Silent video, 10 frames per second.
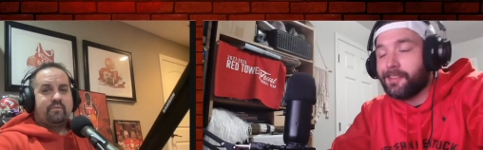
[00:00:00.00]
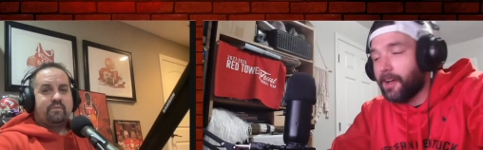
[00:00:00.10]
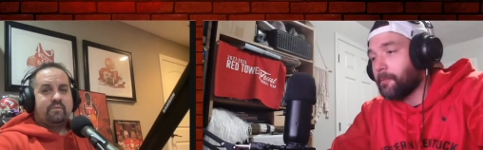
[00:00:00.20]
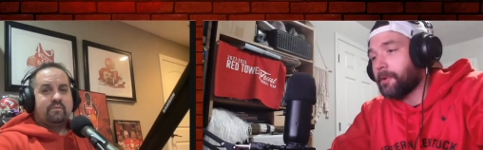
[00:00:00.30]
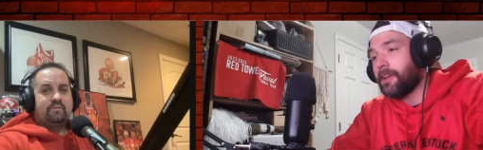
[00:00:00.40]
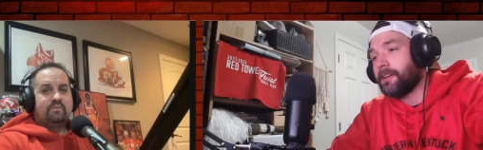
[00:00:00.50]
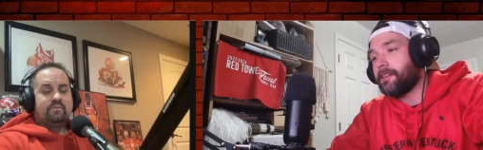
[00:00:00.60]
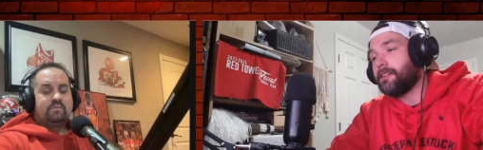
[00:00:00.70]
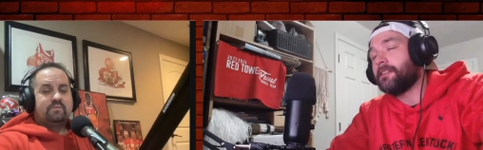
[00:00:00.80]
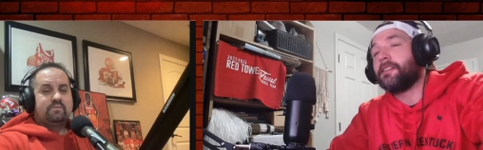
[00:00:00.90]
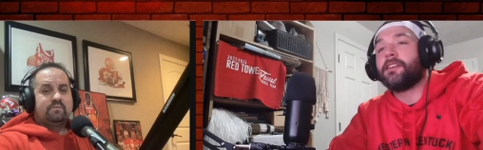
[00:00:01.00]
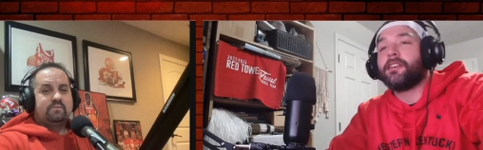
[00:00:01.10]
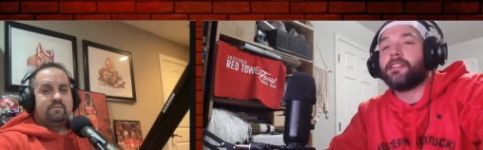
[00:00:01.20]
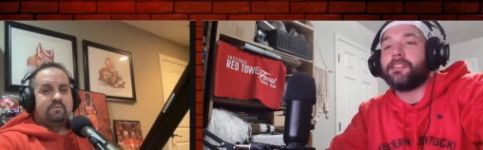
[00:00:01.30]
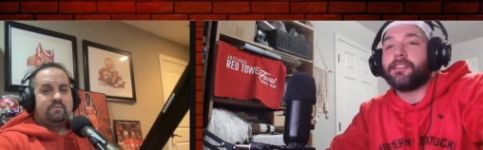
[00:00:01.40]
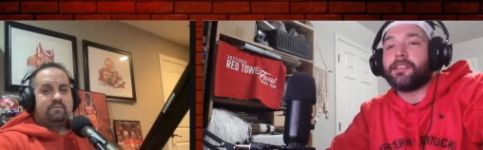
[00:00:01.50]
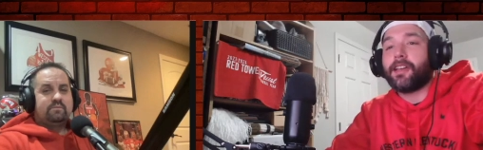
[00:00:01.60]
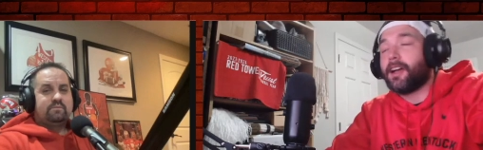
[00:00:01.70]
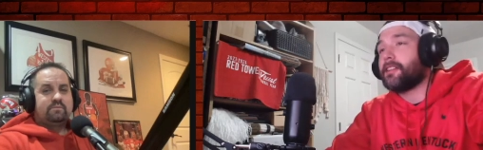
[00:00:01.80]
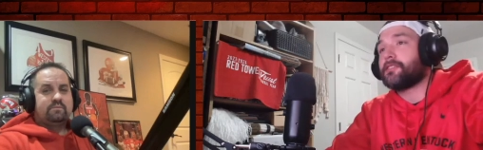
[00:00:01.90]
Speaker 1: dominated the
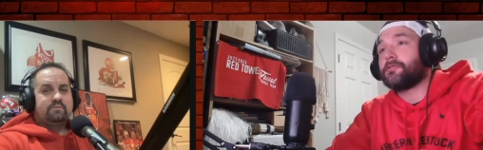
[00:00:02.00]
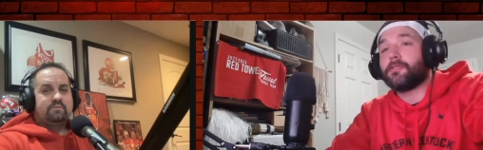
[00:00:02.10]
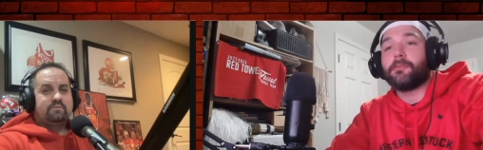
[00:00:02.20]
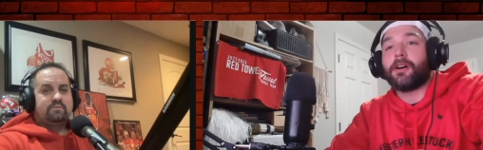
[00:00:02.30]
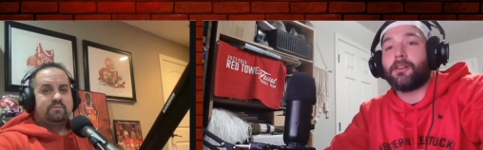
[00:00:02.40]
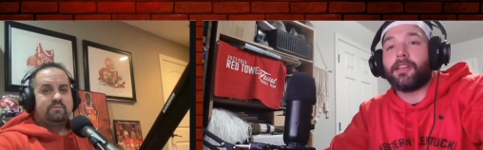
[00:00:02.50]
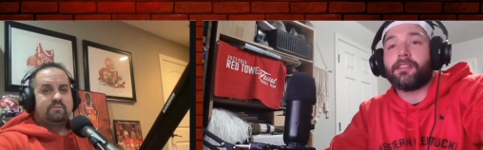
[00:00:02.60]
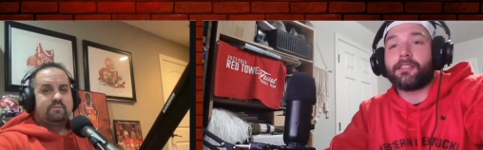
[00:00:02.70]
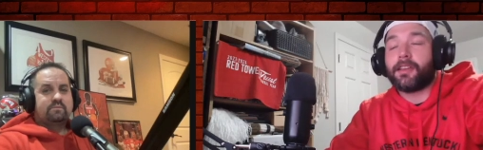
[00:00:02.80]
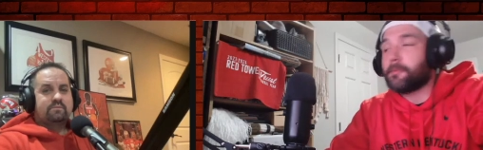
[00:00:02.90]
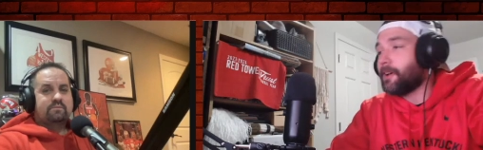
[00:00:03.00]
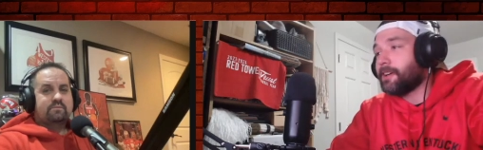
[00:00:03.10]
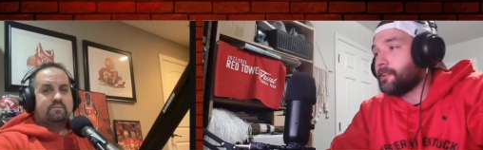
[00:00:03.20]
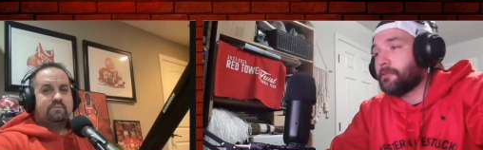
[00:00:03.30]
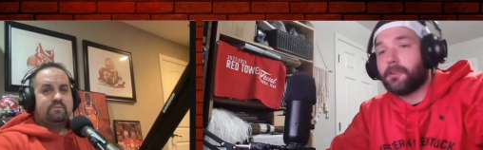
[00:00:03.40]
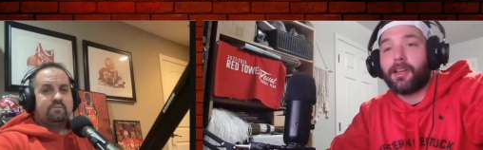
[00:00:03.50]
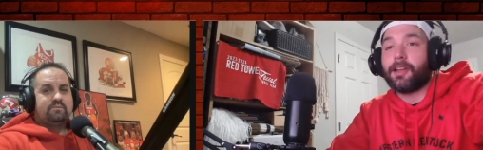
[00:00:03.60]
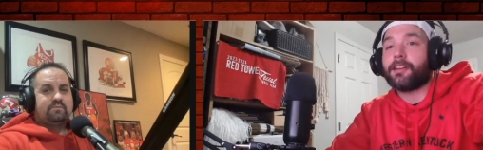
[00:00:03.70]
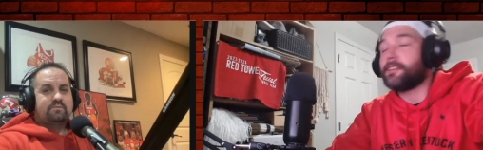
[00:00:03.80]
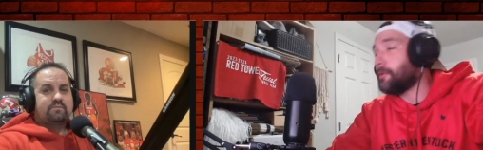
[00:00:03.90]
college football landscape, I ain't gonna
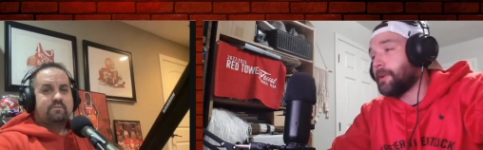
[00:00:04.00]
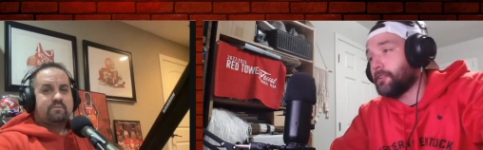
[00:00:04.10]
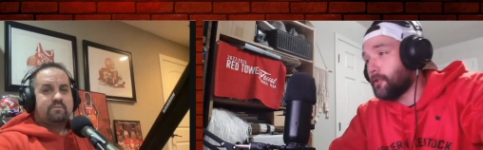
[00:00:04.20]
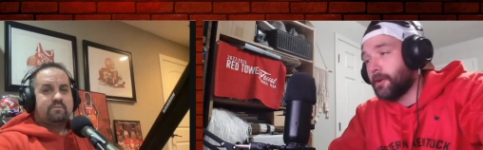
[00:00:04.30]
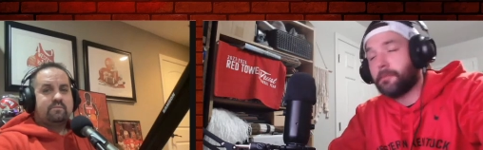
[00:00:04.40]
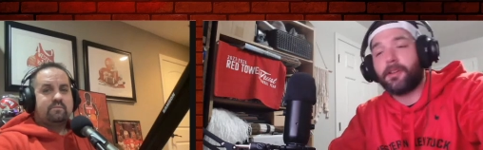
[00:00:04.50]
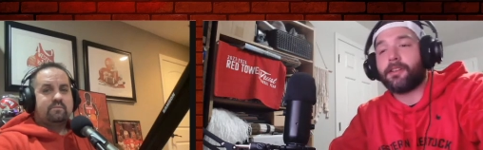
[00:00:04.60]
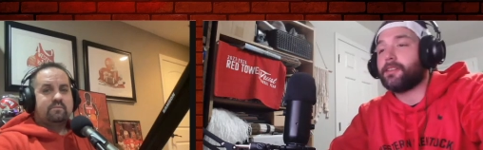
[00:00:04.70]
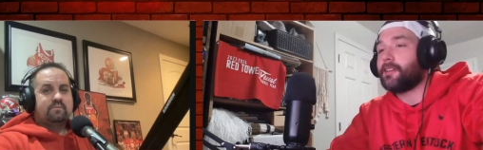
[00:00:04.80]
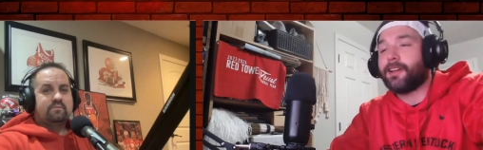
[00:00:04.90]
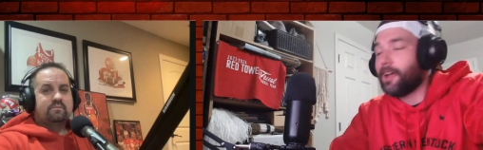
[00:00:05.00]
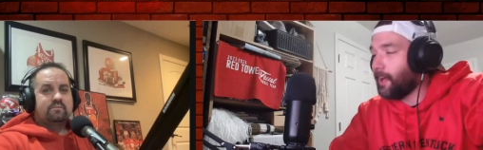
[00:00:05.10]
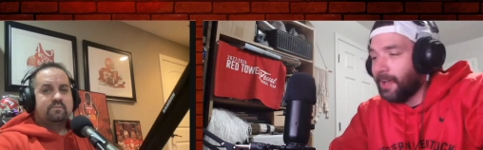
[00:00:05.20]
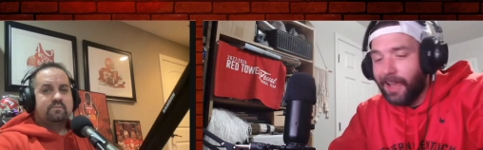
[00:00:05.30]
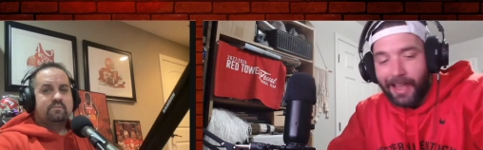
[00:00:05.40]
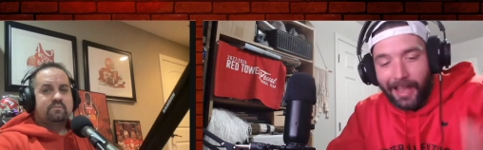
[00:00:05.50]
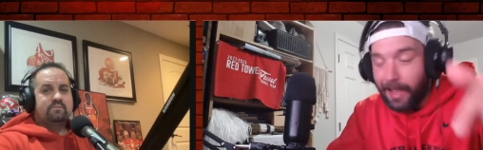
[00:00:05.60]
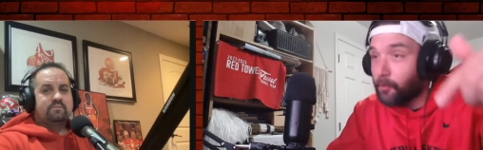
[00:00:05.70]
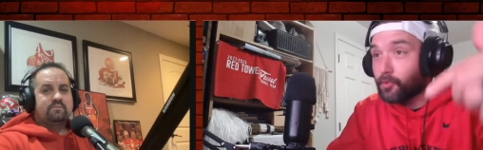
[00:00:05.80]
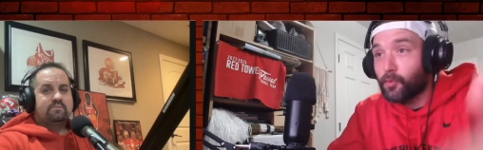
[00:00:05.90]
lie. No matter who I played,
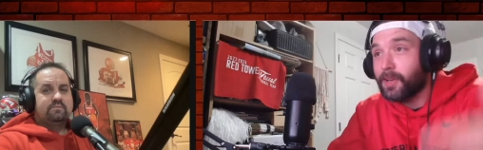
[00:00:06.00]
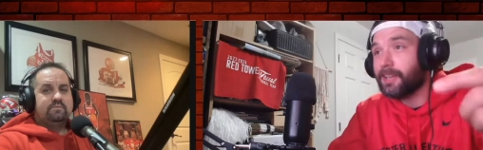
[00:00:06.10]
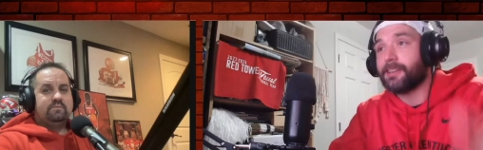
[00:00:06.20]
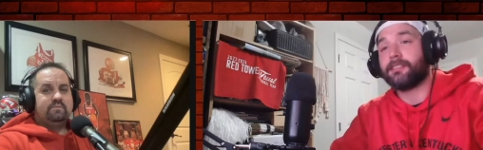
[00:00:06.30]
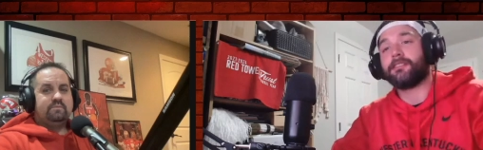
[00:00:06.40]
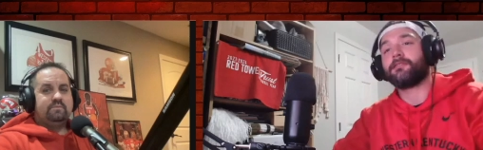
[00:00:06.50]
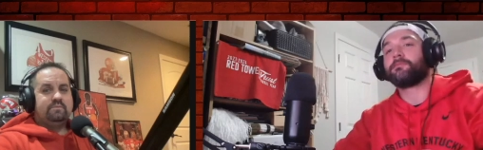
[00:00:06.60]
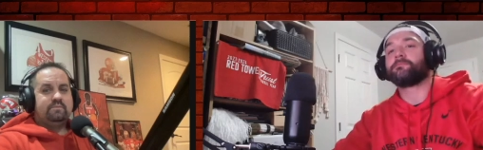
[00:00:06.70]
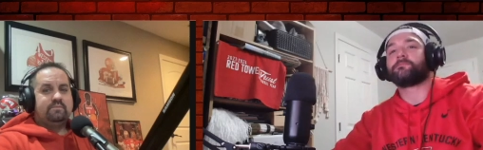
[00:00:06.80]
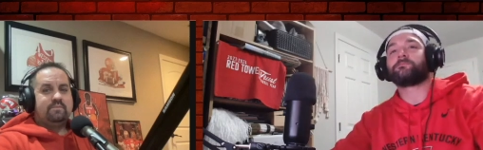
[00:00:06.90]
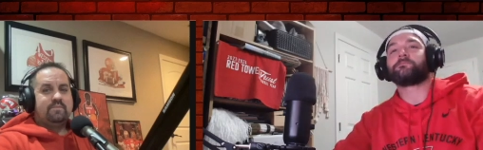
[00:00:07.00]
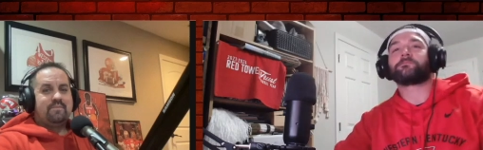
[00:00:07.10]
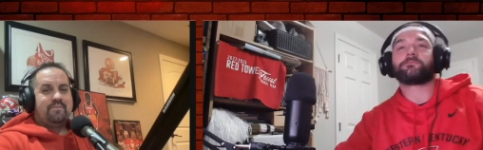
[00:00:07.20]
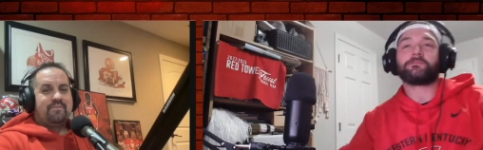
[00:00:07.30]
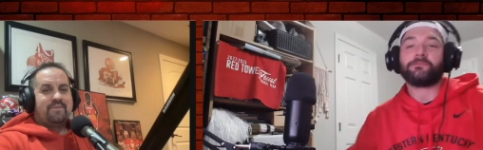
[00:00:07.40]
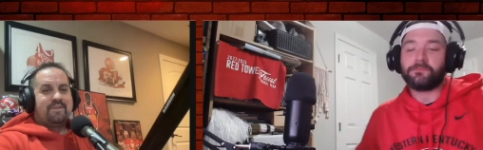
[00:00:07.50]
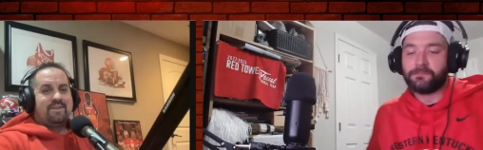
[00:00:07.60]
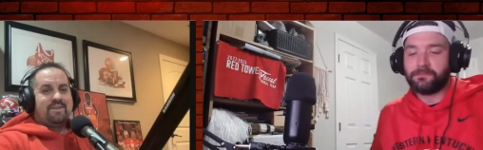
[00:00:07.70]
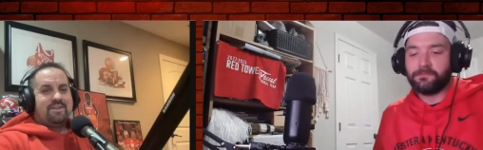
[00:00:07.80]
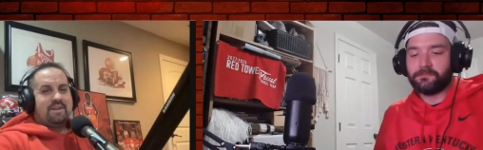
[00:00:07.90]
I
Speaker 2: was winning.
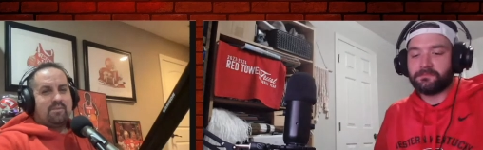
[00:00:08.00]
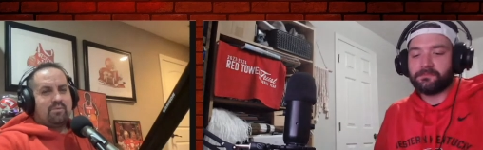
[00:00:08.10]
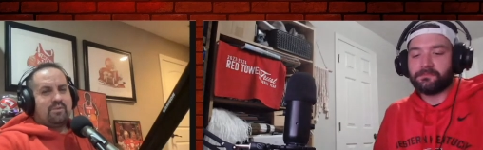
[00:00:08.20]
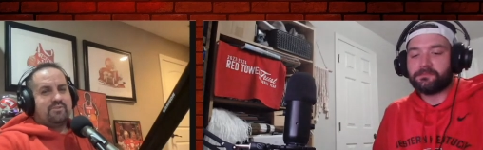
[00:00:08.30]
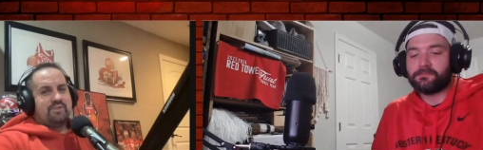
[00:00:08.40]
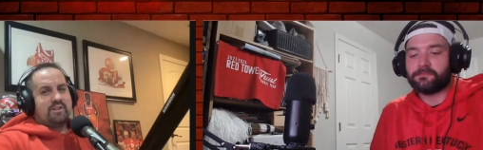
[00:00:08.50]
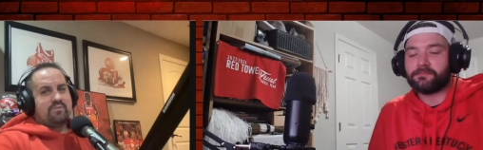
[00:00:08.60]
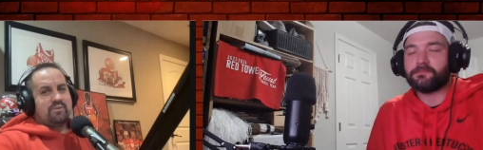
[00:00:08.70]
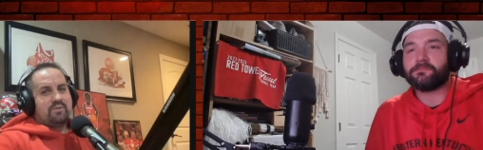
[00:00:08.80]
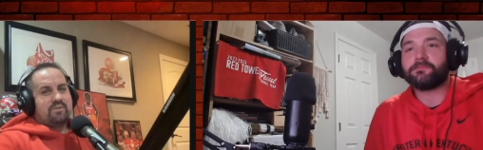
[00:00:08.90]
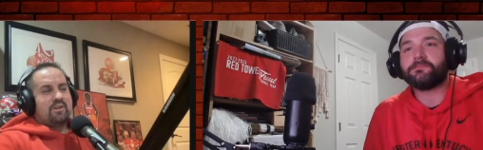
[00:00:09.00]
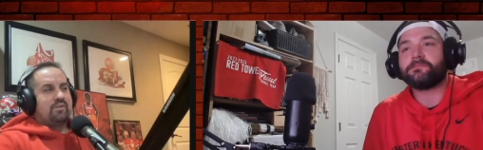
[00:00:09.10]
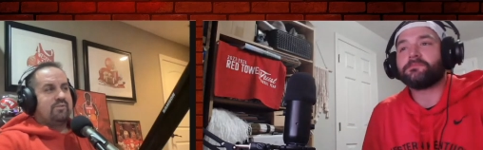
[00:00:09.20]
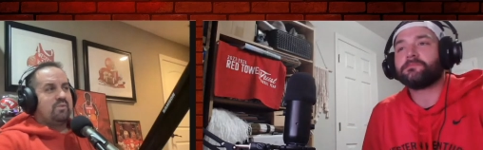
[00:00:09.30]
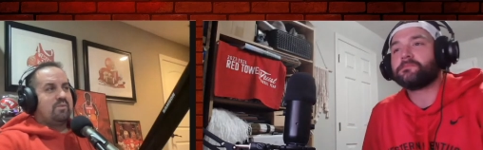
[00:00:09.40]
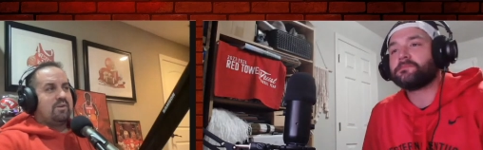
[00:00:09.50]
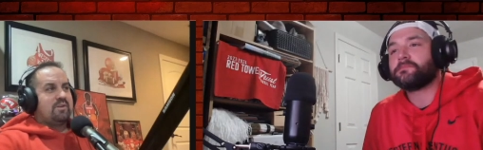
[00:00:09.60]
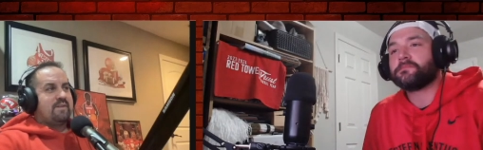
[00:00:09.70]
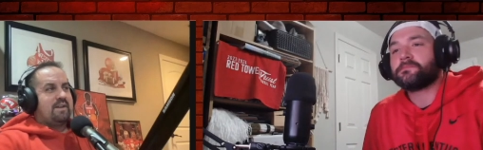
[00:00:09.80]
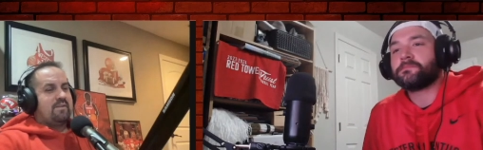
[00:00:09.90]
Yeah, I'm really excited for college football
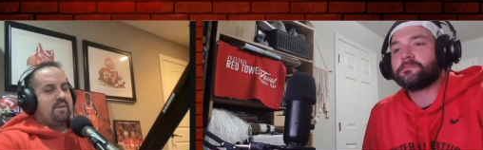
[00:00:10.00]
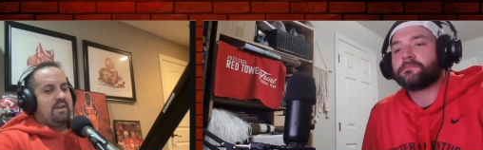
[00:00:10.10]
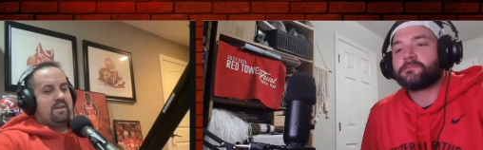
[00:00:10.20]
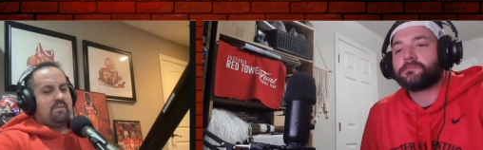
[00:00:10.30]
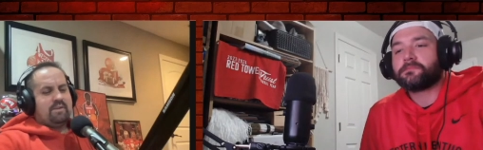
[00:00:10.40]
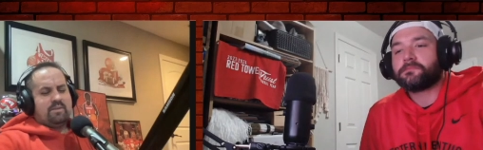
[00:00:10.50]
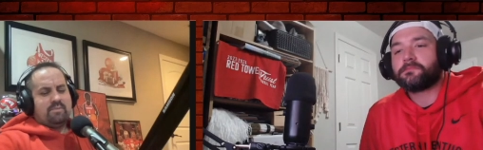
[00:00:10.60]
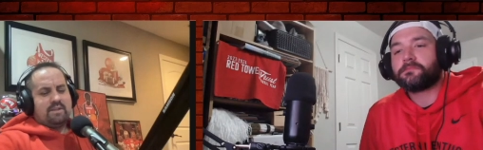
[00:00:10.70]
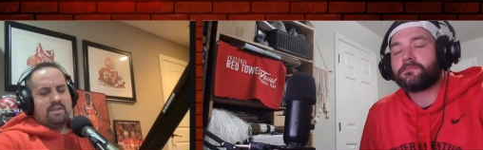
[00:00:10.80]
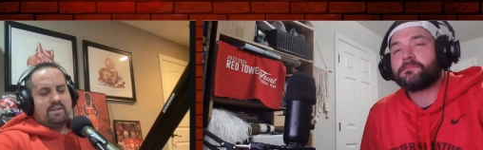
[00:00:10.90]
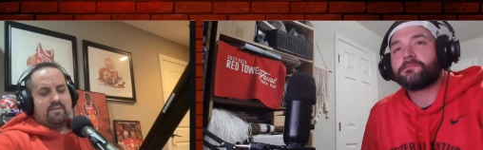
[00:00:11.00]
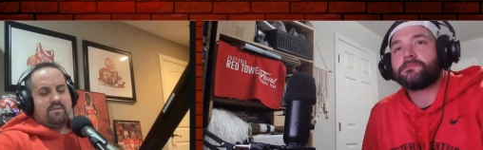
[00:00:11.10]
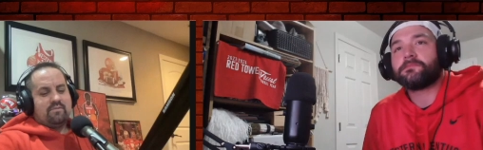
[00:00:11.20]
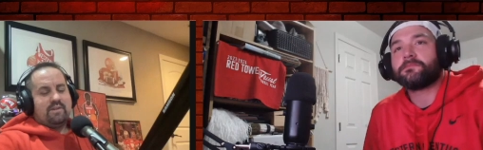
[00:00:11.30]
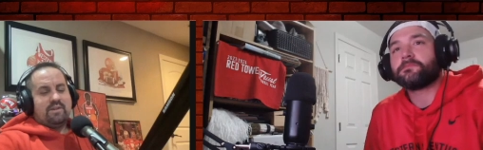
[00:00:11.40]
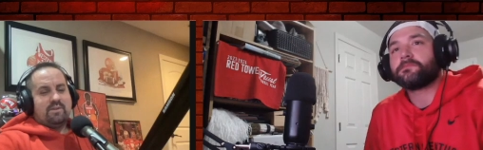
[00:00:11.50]
coming out. I'm not I'm not a big video